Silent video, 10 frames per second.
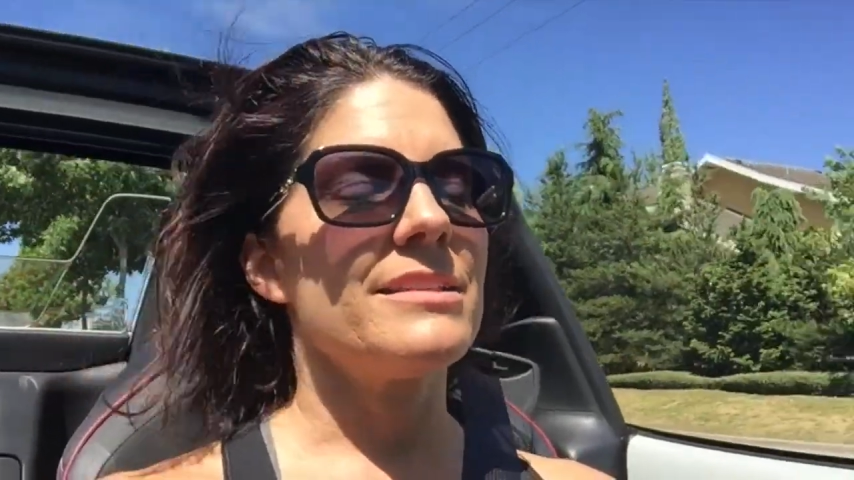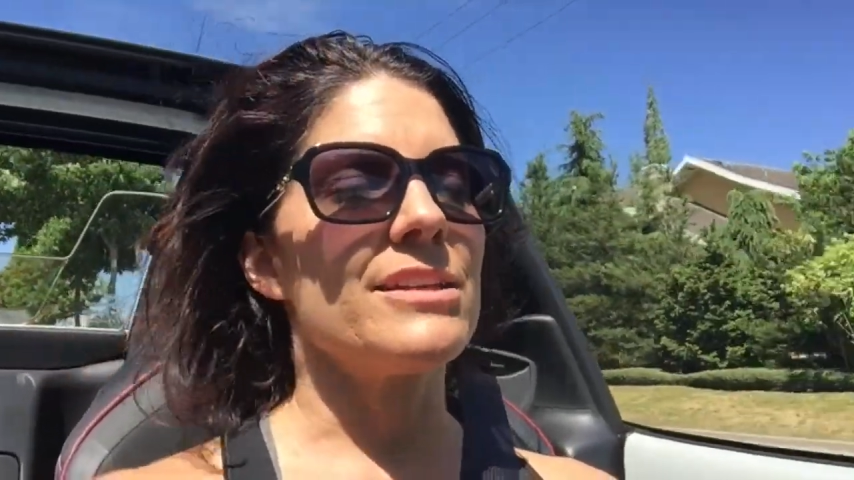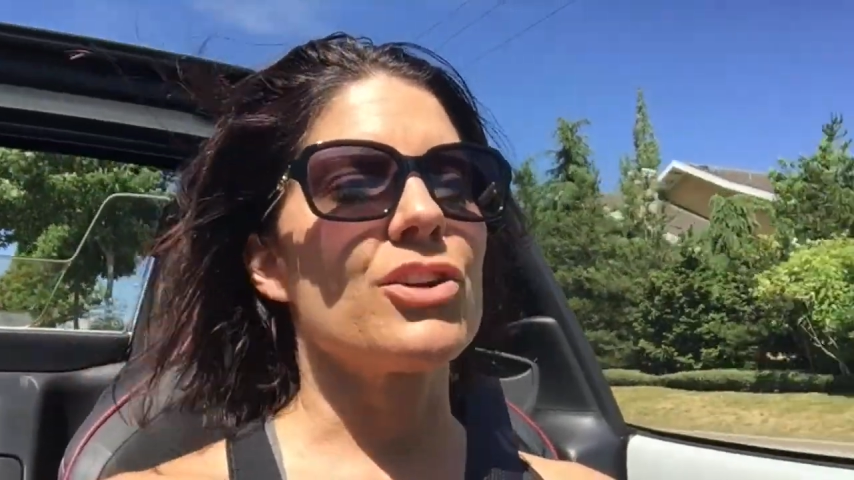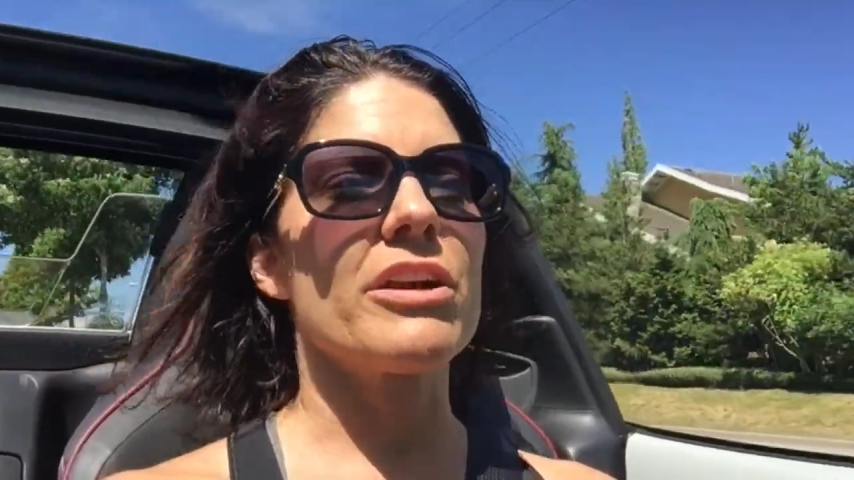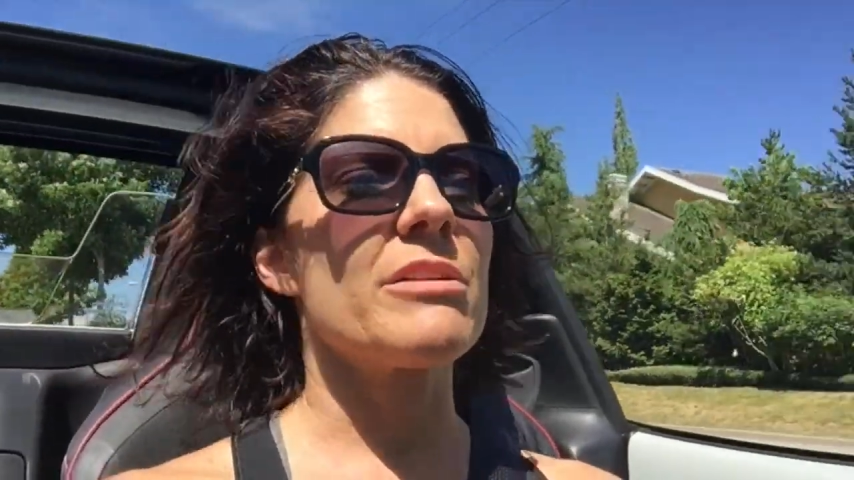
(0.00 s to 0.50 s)

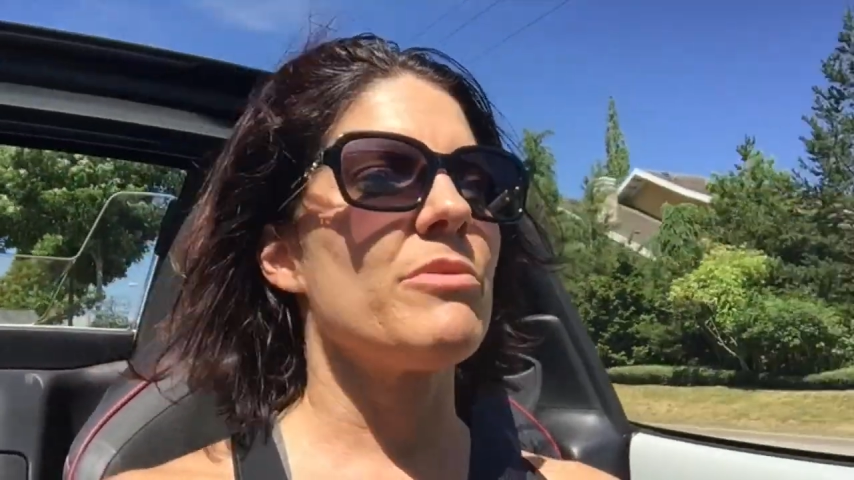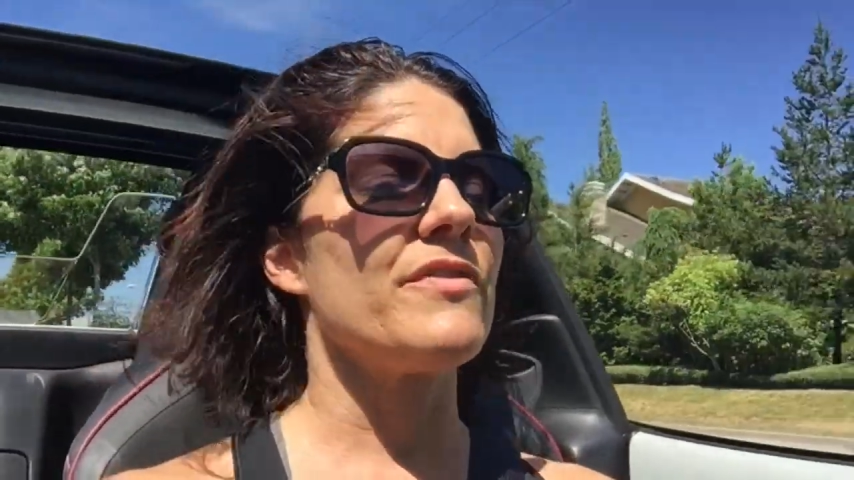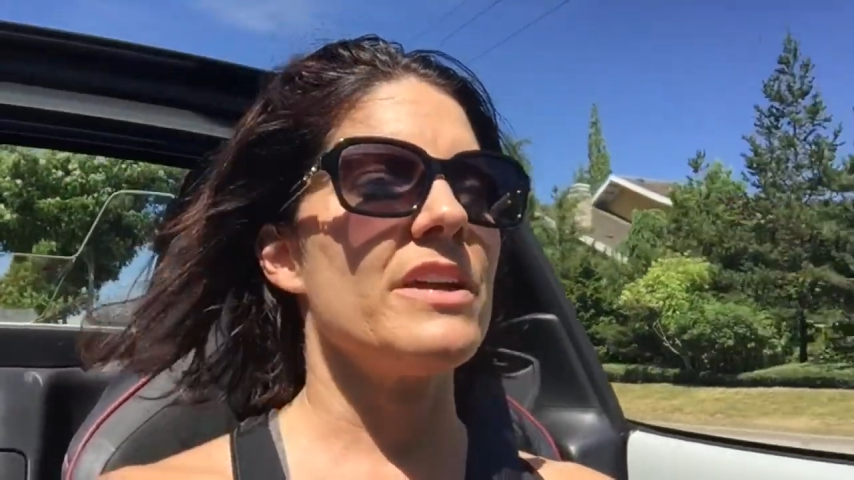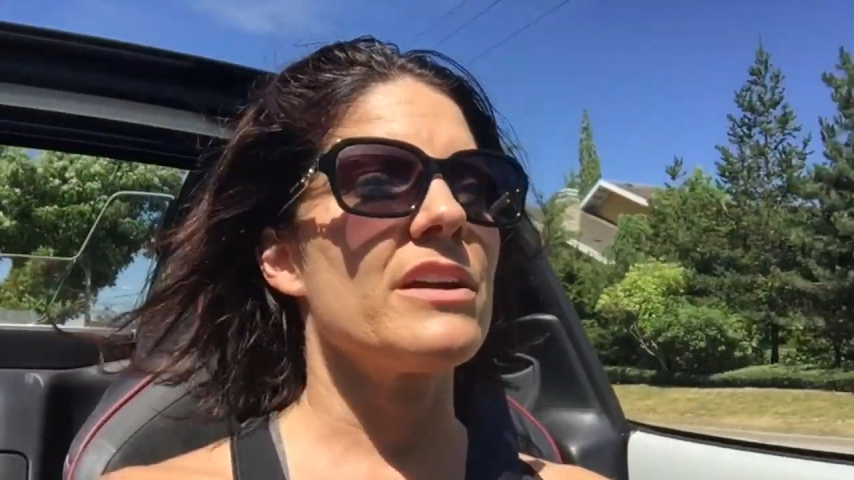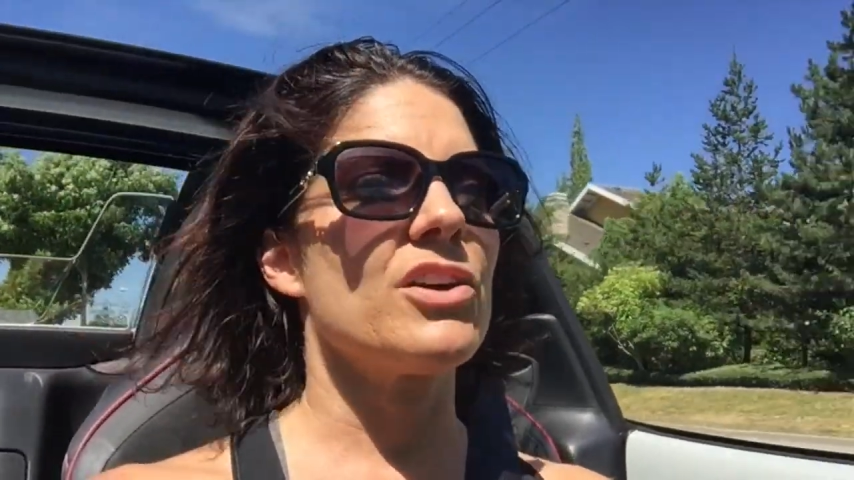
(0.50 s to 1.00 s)
incredible
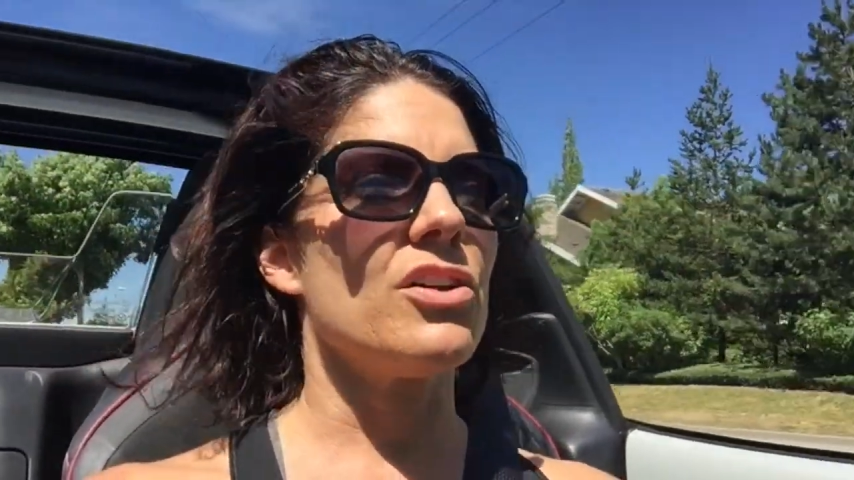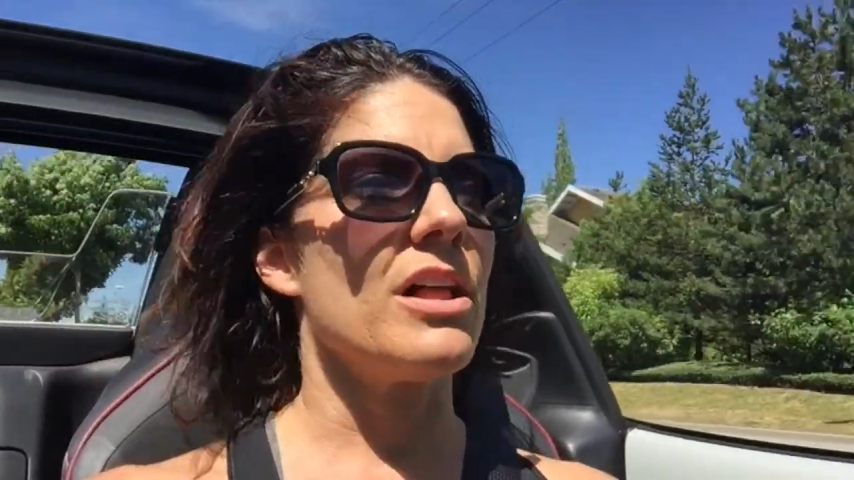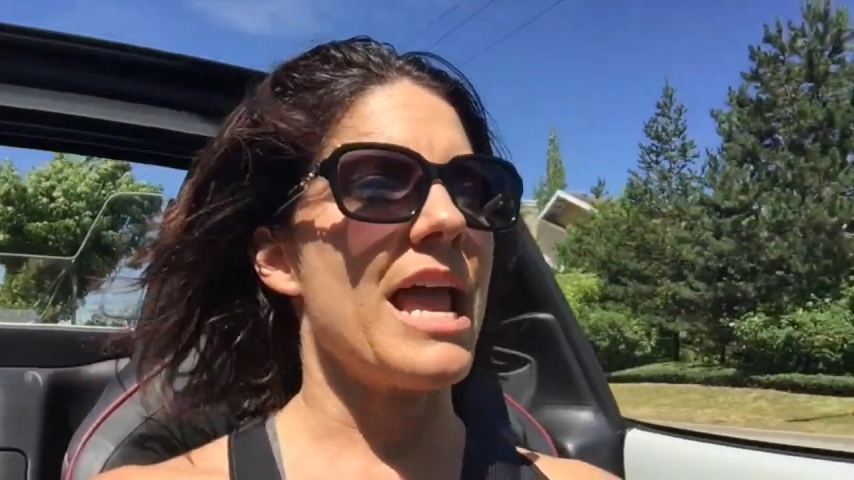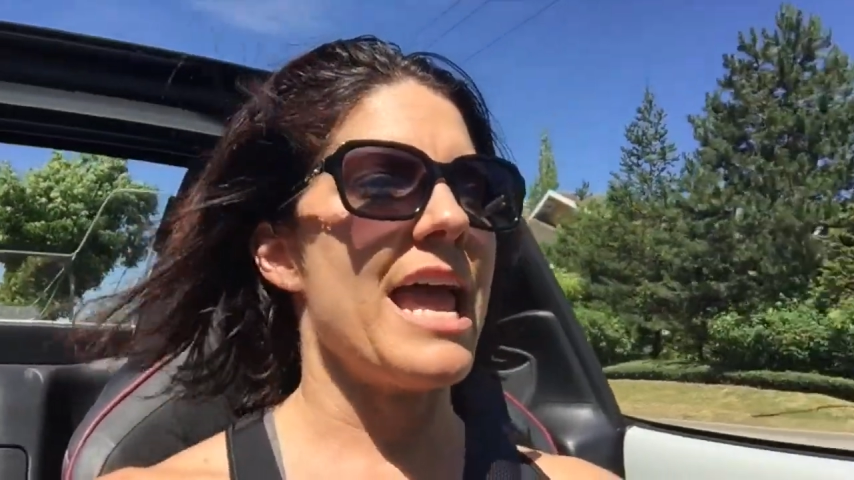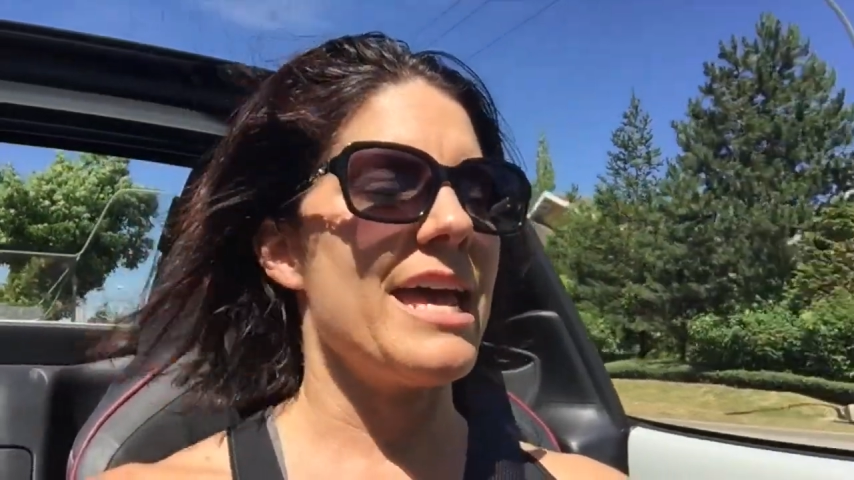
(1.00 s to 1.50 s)
vehicle,
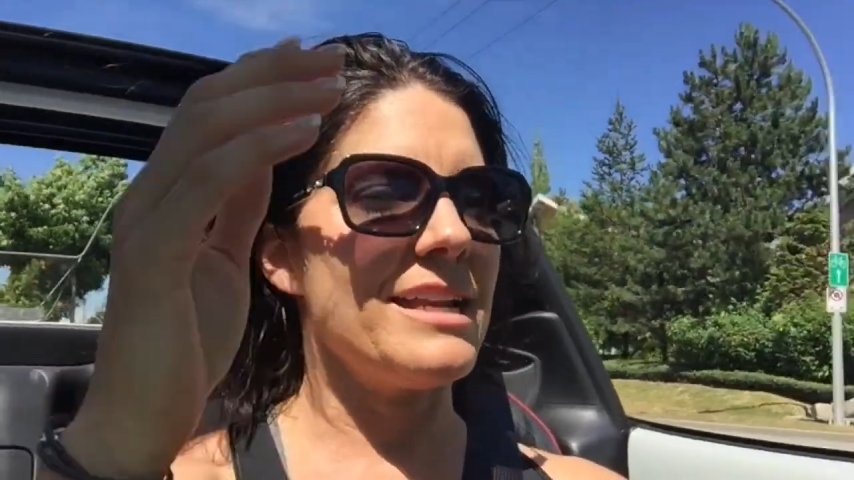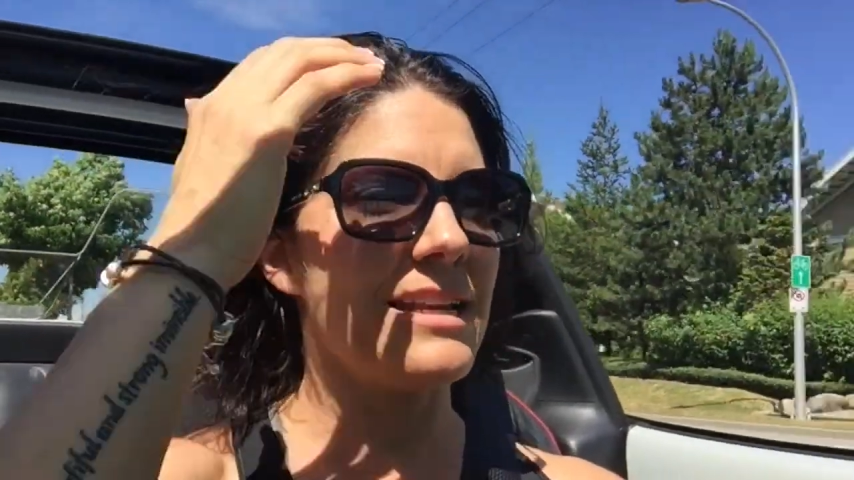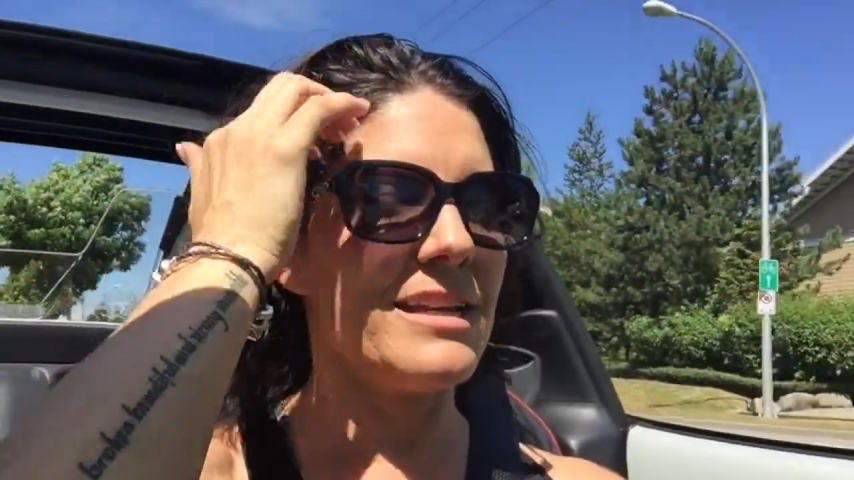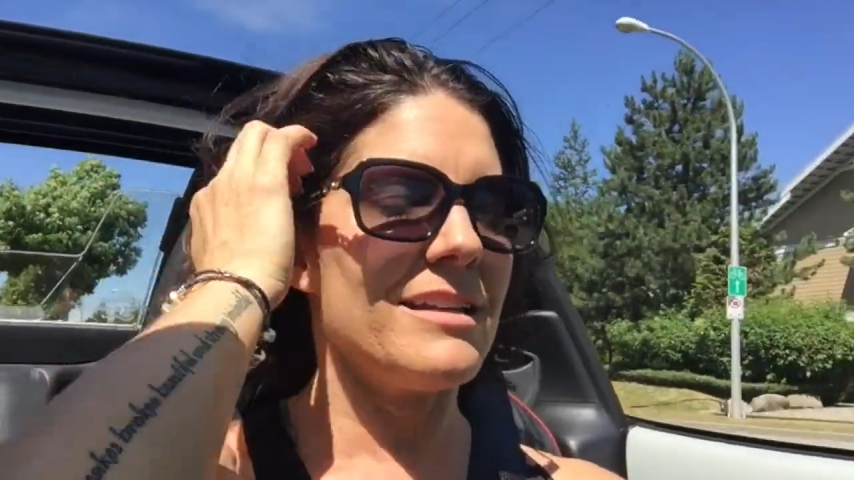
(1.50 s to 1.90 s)
and